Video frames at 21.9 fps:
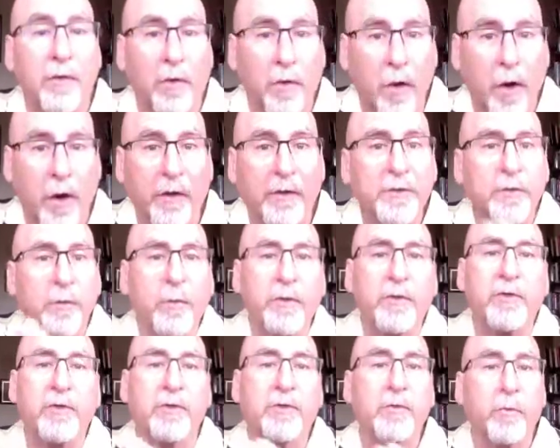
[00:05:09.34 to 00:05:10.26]
laws, we
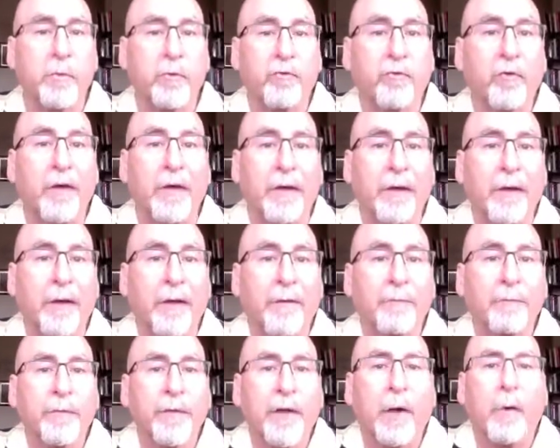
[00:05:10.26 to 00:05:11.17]
just retreat.
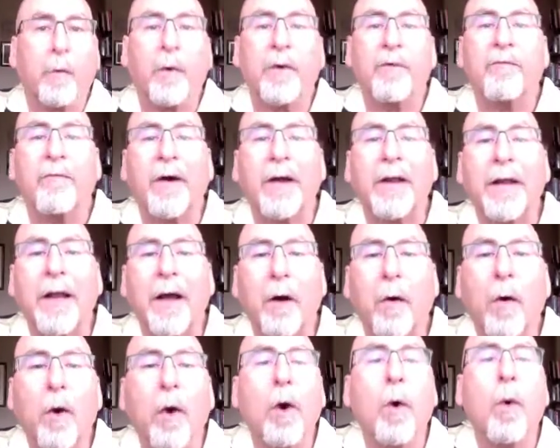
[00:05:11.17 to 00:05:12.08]
And we find
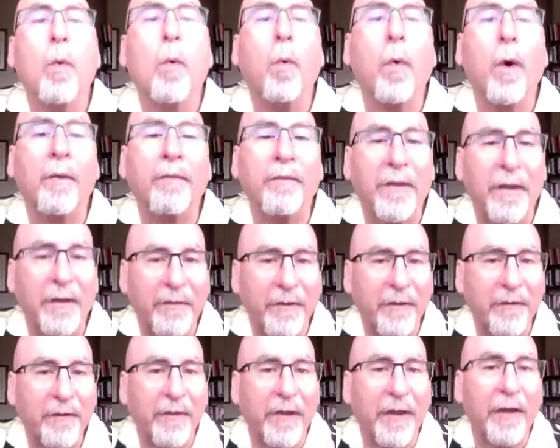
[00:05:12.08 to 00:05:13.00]
out what they
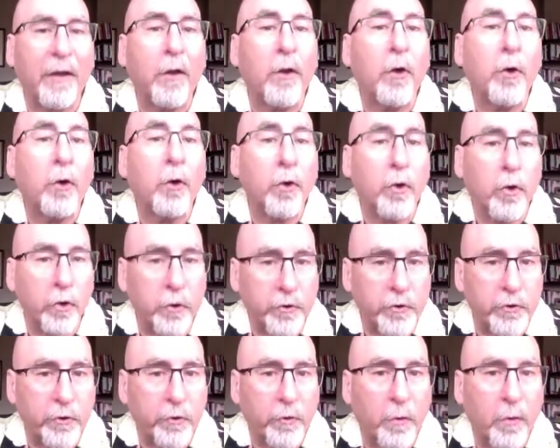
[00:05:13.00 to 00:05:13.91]
think they could
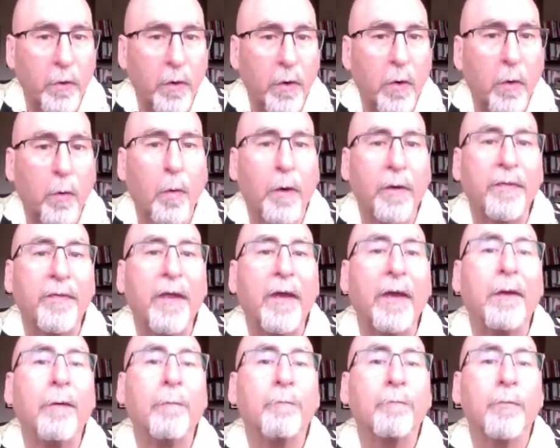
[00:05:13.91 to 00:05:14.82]
do, what
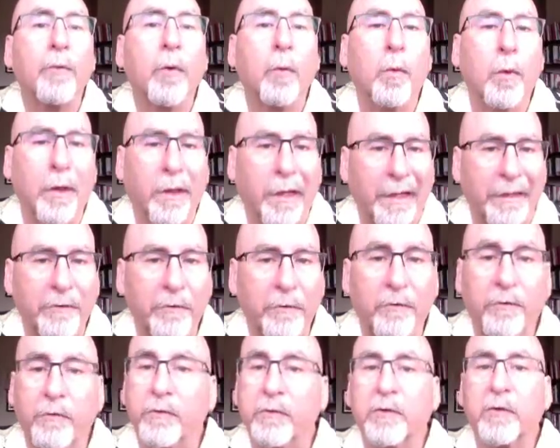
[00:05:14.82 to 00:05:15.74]
they would like to
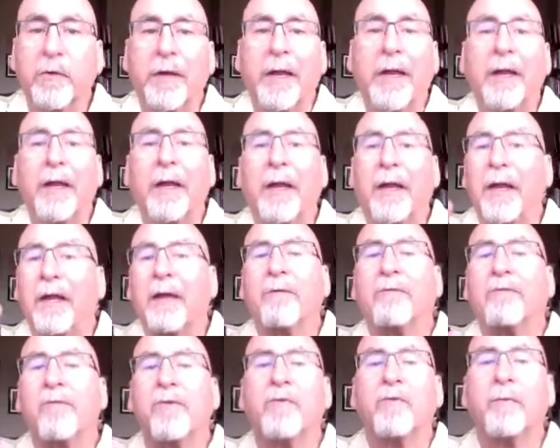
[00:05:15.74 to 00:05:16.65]
do. So again,
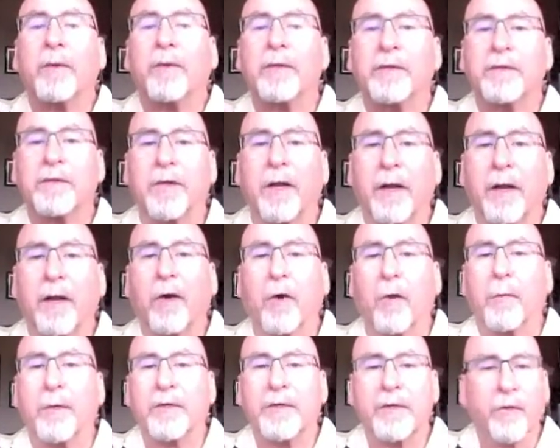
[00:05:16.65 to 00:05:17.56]
if you've been studying our
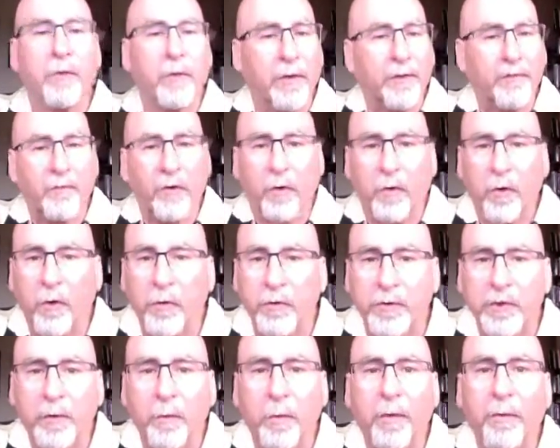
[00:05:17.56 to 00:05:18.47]
material, if you're
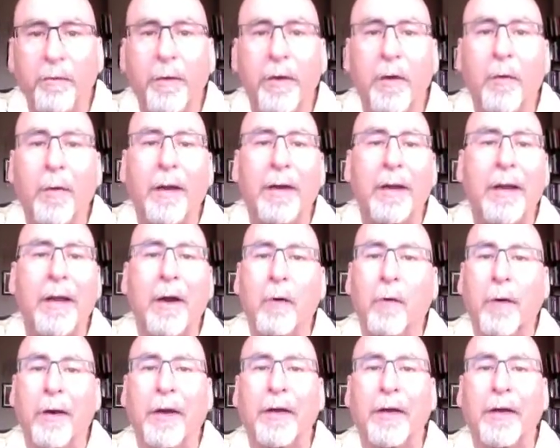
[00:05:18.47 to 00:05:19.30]
coaching with me right now or